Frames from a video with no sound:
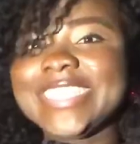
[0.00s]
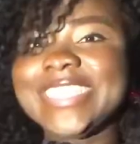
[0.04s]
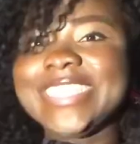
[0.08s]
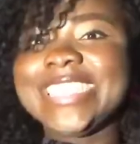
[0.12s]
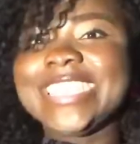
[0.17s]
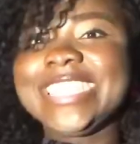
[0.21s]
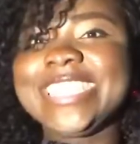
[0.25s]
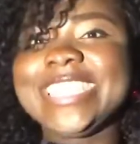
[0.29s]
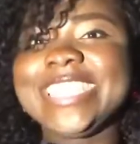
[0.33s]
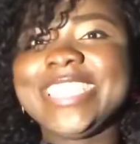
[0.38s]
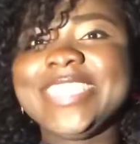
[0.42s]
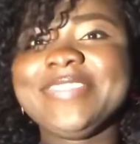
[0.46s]

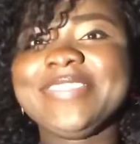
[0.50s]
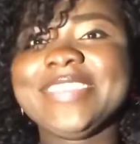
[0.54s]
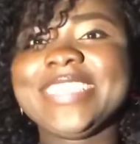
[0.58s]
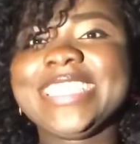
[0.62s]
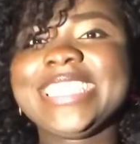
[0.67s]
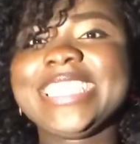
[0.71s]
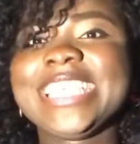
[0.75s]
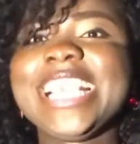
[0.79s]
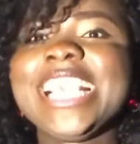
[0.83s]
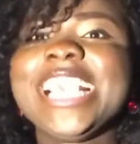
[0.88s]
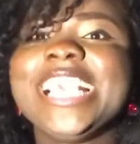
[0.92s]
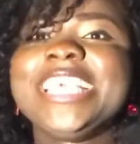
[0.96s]
receive it.
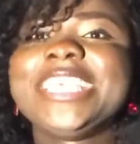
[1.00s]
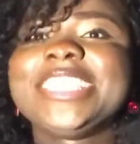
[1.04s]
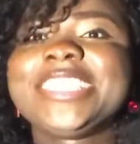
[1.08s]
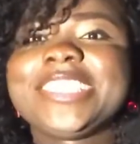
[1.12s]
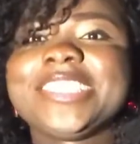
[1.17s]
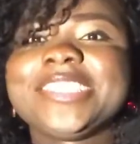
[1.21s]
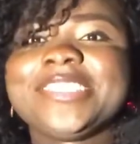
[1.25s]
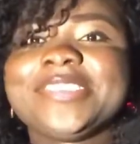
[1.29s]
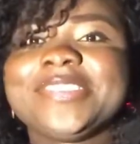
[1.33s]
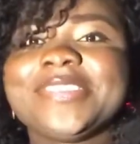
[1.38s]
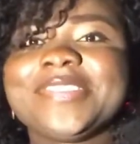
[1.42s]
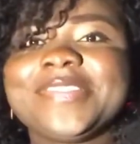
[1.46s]

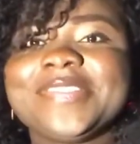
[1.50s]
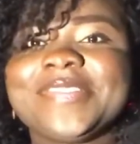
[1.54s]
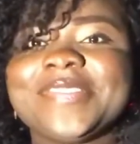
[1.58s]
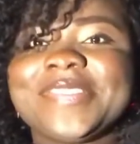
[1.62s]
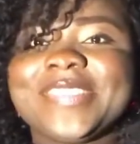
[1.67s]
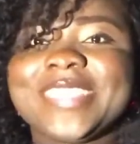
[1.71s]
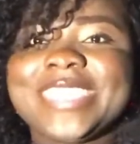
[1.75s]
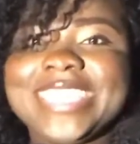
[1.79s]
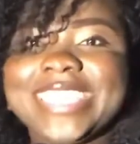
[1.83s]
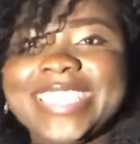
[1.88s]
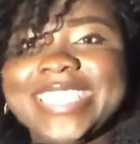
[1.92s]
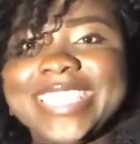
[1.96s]
So,
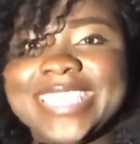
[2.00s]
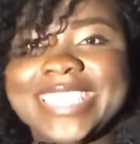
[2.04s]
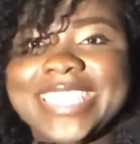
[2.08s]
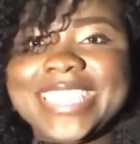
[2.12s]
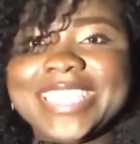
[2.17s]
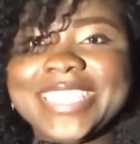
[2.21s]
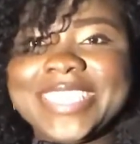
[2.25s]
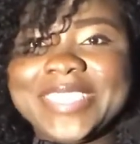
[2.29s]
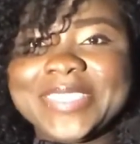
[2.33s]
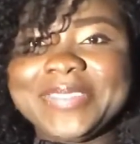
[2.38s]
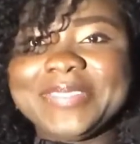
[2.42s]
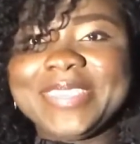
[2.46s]
what is
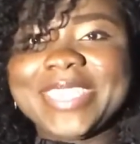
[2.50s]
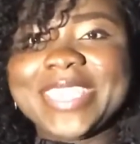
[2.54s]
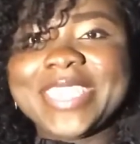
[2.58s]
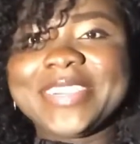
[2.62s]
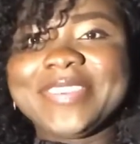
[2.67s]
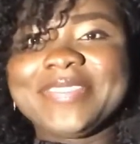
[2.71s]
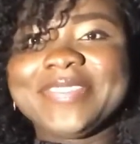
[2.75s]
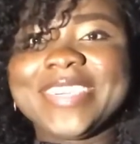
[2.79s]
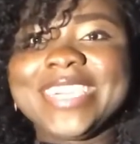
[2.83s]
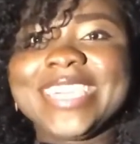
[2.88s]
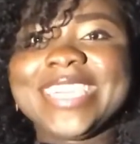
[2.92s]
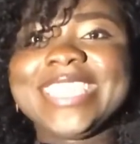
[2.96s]
today's topic
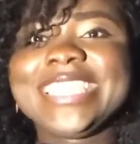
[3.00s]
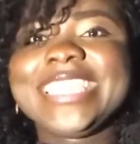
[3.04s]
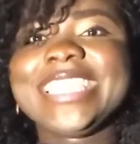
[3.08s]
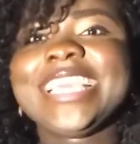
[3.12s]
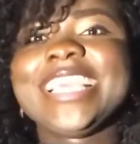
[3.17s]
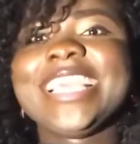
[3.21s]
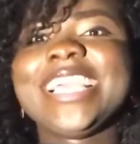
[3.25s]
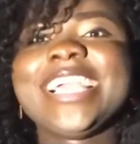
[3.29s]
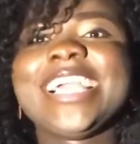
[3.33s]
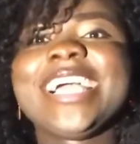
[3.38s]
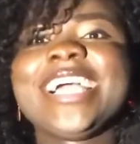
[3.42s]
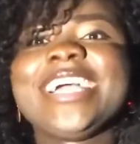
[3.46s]
about?
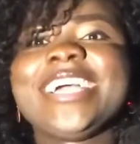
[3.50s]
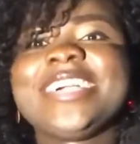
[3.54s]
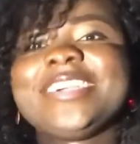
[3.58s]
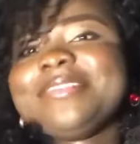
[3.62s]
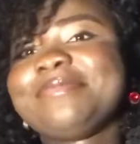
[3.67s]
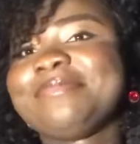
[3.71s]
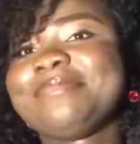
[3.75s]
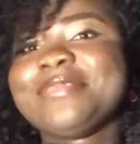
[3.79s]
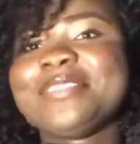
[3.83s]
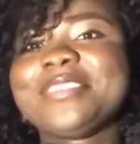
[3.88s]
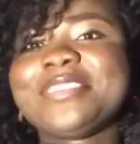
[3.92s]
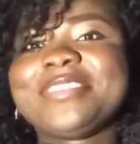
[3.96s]

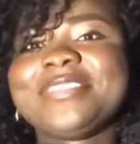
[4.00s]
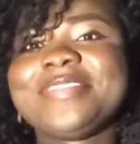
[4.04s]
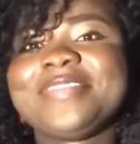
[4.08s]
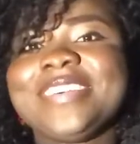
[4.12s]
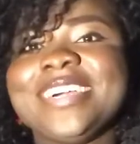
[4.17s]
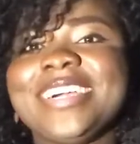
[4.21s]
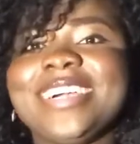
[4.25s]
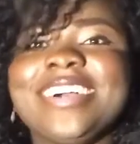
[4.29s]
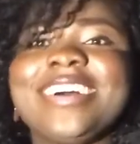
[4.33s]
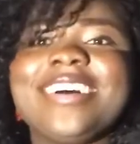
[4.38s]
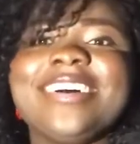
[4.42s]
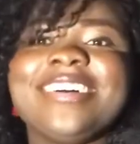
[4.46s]

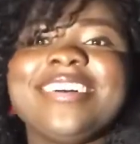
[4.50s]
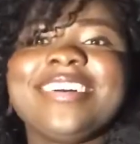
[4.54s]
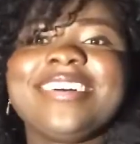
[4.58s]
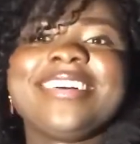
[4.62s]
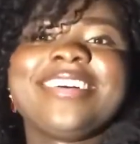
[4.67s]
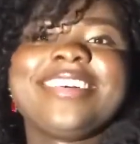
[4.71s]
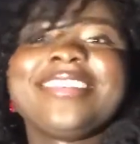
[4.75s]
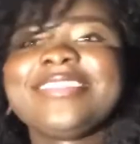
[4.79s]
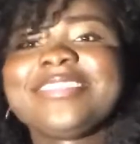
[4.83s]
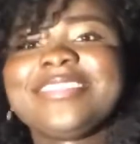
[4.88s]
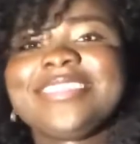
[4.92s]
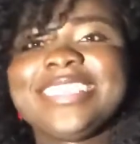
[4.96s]
Moreover,
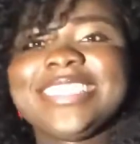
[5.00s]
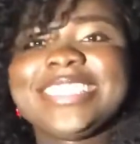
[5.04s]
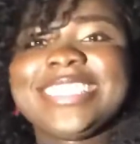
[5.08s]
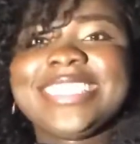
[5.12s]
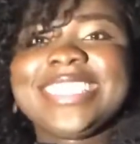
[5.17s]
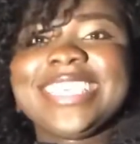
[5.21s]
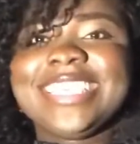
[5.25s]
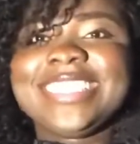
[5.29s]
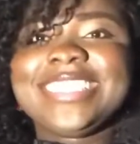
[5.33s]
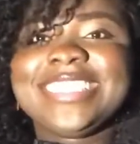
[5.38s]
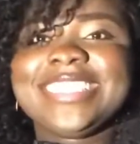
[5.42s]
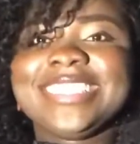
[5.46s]

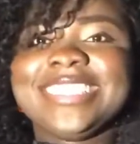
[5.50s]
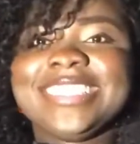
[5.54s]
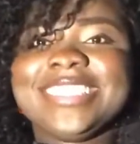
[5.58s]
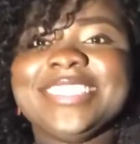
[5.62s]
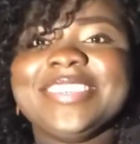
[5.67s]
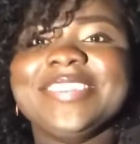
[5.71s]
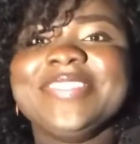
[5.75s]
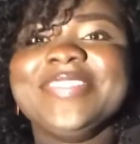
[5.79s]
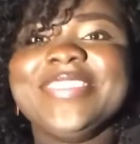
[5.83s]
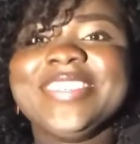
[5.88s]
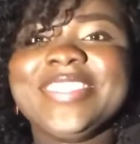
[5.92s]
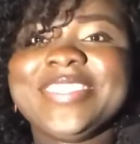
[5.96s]
2019 is
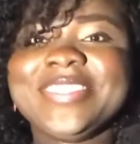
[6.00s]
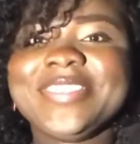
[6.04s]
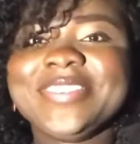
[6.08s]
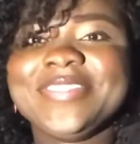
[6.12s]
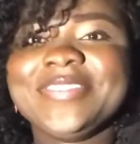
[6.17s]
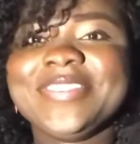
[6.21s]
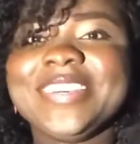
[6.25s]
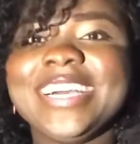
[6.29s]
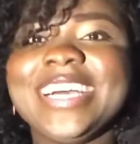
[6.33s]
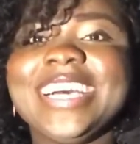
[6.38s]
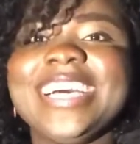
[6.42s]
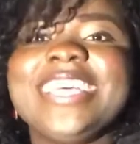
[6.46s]
almost
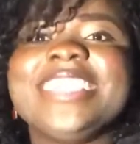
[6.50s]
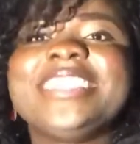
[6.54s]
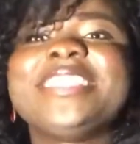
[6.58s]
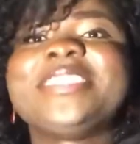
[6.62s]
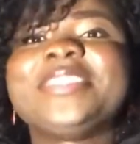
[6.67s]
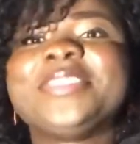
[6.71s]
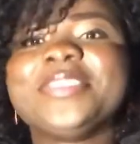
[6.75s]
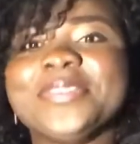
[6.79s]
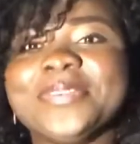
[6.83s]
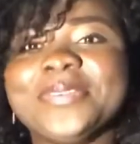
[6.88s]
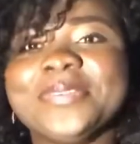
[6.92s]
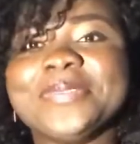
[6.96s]
over.
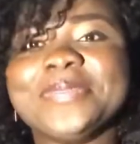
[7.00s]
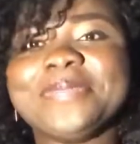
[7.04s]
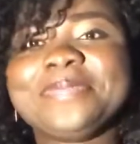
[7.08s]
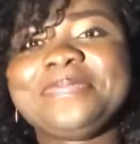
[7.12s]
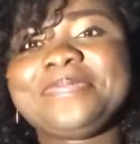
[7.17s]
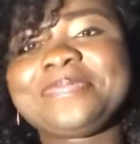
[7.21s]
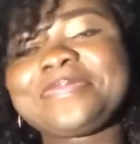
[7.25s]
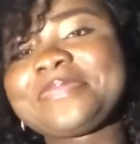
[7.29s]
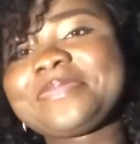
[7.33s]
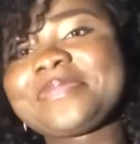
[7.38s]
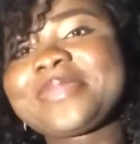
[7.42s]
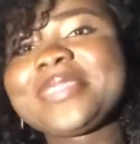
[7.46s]
So,
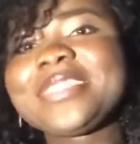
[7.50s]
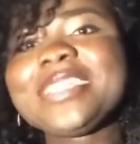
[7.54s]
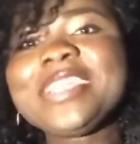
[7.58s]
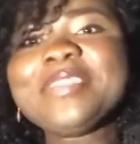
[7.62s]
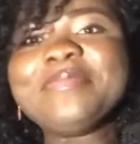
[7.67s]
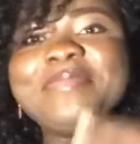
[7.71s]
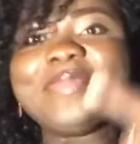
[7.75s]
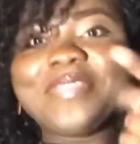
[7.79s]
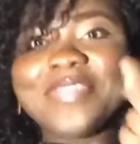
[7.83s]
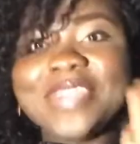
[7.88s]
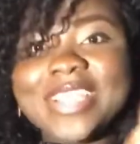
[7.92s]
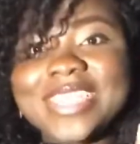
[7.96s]

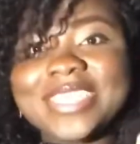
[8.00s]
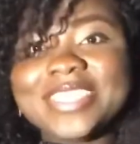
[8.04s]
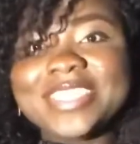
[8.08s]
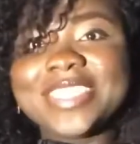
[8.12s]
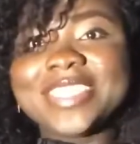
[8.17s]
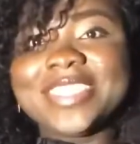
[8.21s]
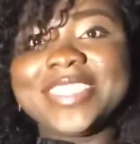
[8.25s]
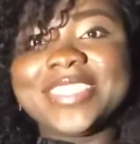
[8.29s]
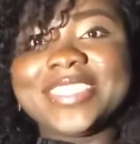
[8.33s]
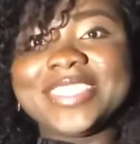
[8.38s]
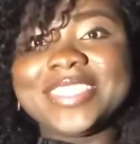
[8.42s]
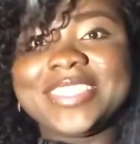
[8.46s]
before I
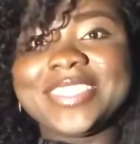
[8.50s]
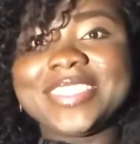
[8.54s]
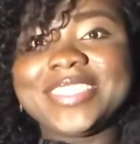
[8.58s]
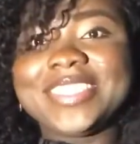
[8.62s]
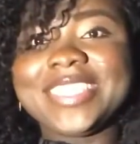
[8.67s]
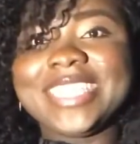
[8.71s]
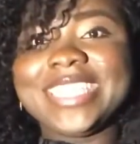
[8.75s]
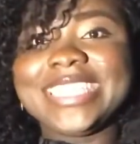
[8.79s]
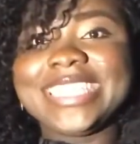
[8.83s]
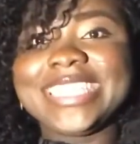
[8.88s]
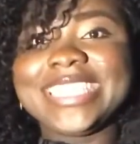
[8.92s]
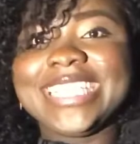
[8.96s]
introduce you to
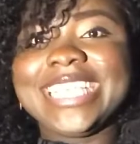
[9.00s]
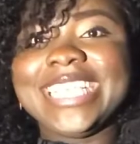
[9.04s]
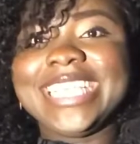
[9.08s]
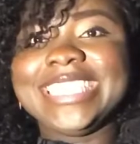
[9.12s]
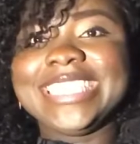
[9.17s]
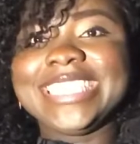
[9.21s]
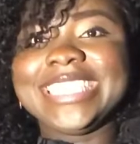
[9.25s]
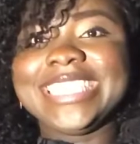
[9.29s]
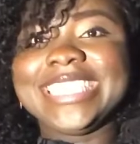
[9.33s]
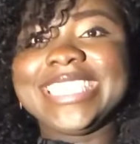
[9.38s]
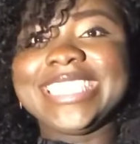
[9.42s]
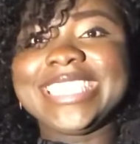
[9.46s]

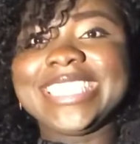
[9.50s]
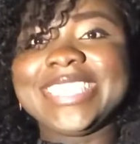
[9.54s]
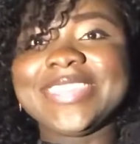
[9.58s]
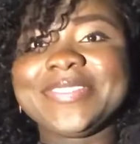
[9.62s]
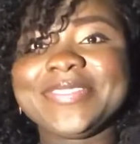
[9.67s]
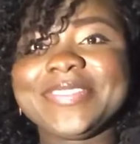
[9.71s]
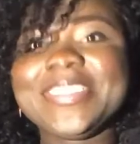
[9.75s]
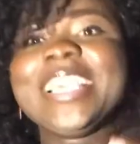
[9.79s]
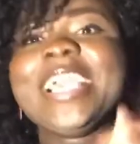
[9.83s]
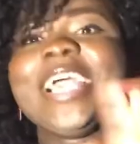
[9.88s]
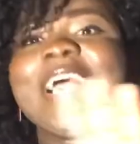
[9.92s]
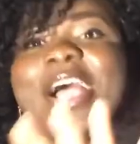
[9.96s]
2019 stuff,
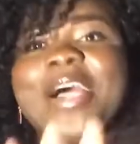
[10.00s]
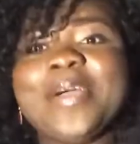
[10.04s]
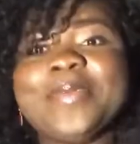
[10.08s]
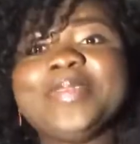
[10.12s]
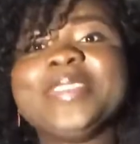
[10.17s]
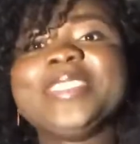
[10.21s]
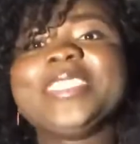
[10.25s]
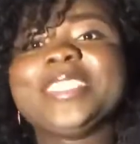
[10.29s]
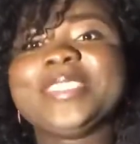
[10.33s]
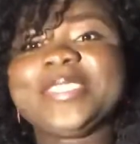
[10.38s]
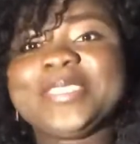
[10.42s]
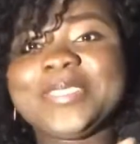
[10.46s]
I
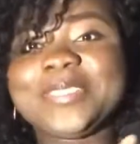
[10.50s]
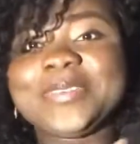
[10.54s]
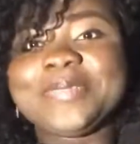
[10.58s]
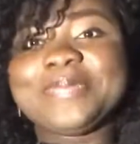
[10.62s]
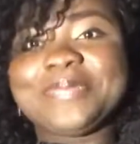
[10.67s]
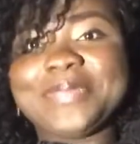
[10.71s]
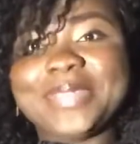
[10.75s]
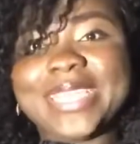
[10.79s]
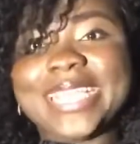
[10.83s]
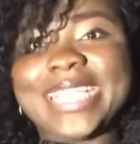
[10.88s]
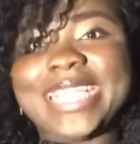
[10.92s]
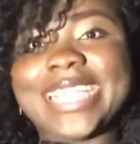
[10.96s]
mean the
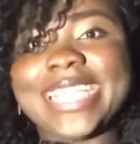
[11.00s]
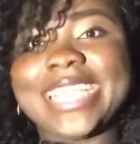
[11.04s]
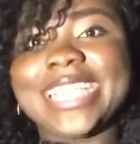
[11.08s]
topic